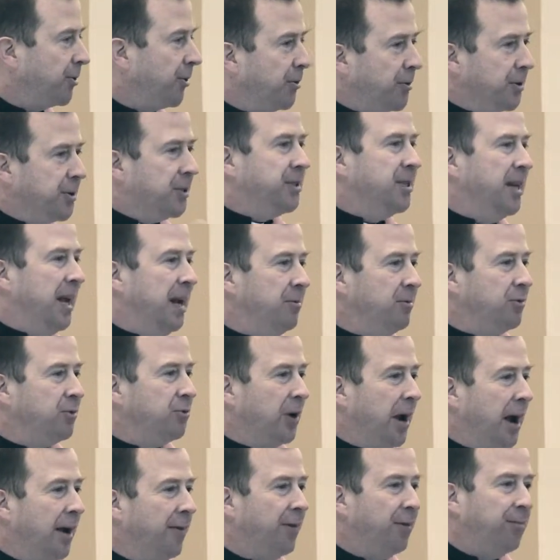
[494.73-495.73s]
and this same
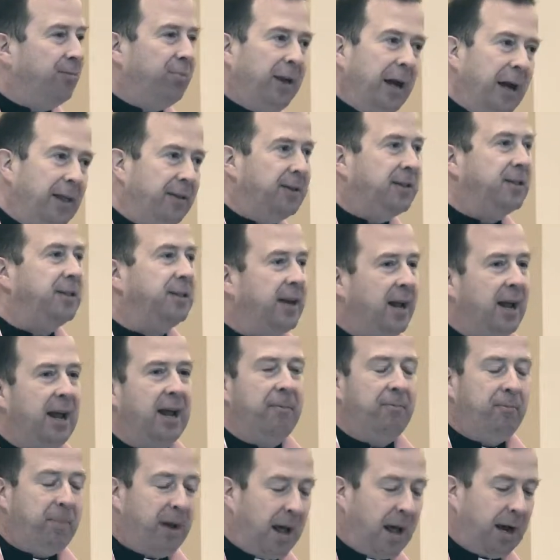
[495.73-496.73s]
driver play this
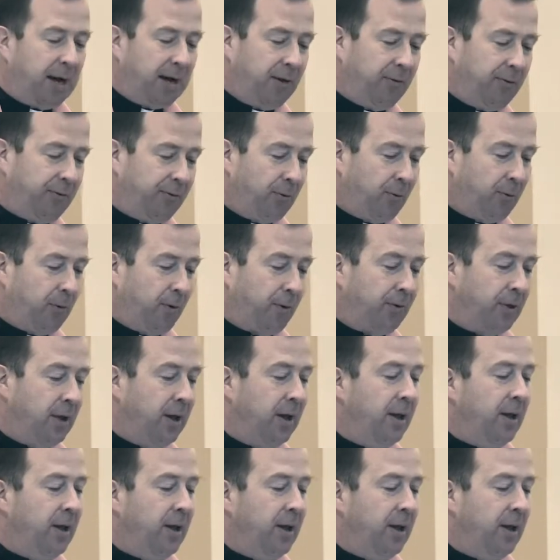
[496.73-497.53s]
game back and forth.